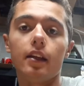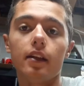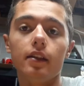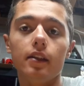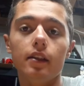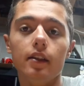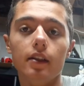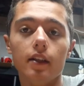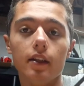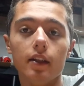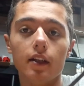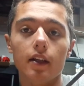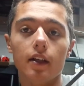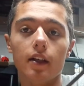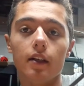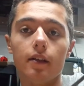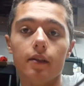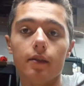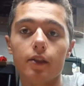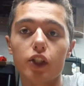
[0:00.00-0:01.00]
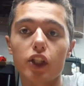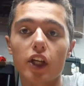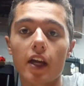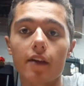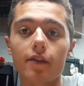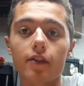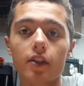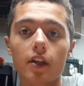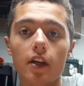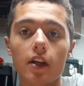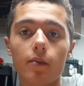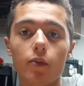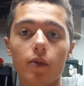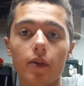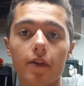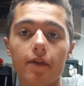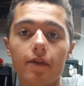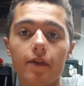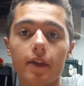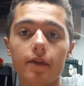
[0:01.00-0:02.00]
The shafts come with
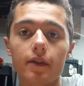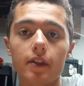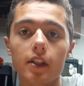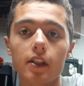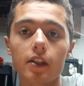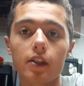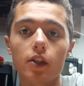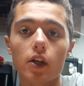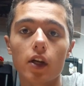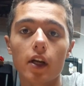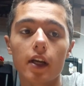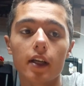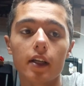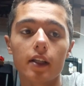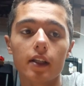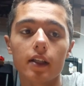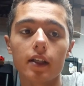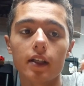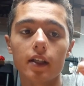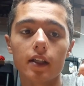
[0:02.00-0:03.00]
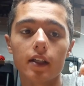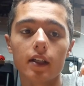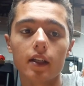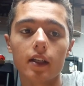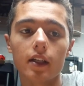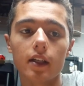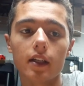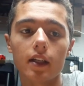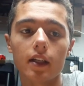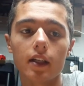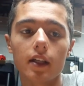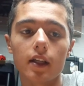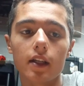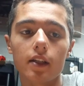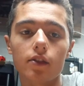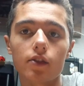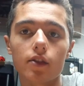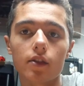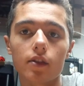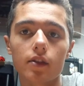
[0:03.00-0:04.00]
15 grain
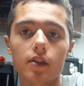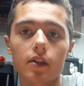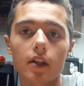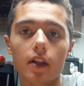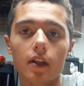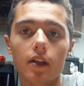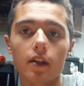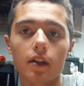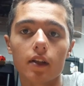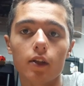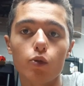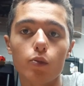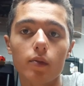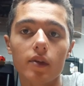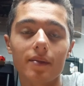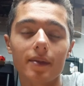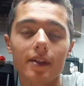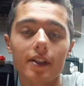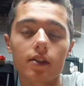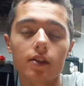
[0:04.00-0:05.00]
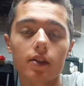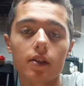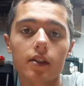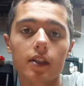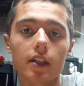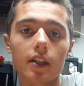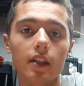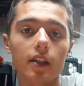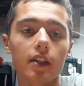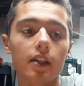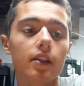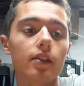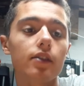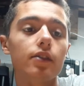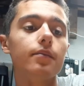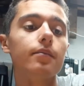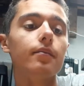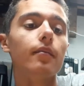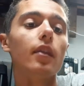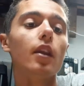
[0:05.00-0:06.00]
inserts, aluminum inserts like these.